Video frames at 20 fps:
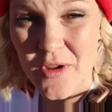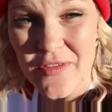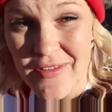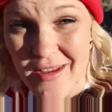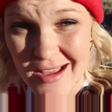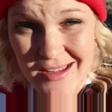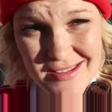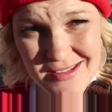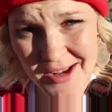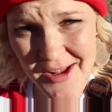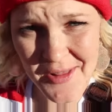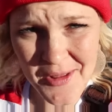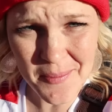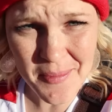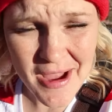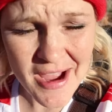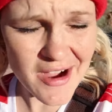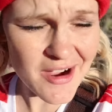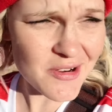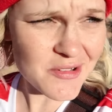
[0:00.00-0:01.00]
what that's all
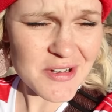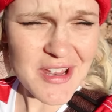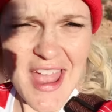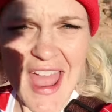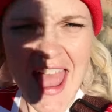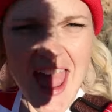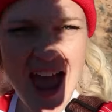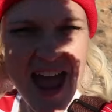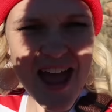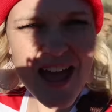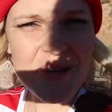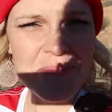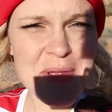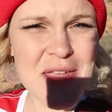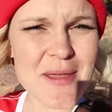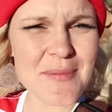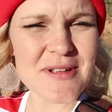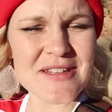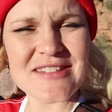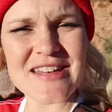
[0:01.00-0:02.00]
about and
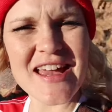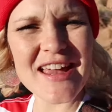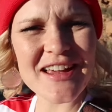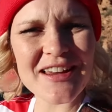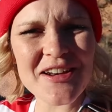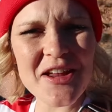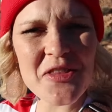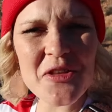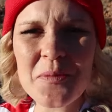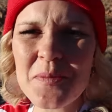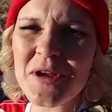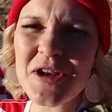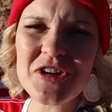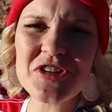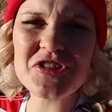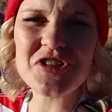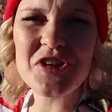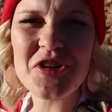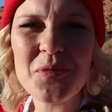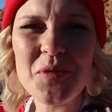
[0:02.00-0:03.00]
maybe take another
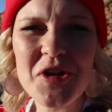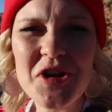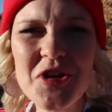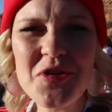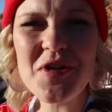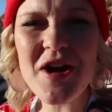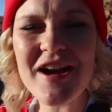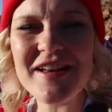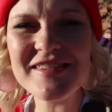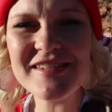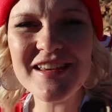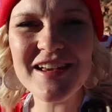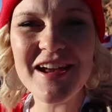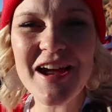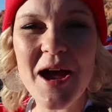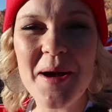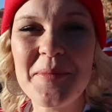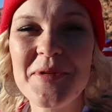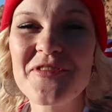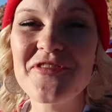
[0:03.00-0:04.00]
picture where you guys can
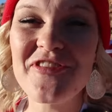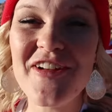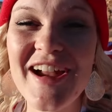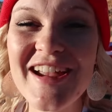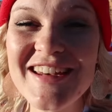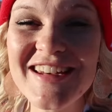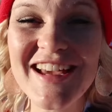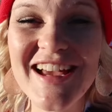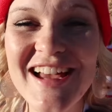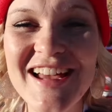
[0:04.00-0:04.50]
come and find